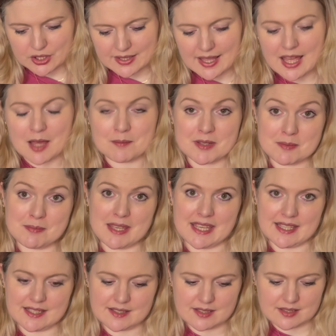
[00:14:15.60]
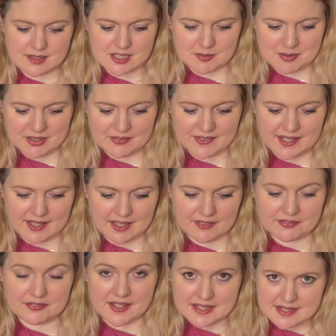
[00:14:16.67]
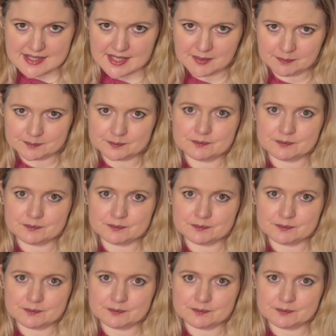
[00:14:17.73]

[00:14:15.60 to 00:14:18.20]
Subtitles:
can be made to be very fancy.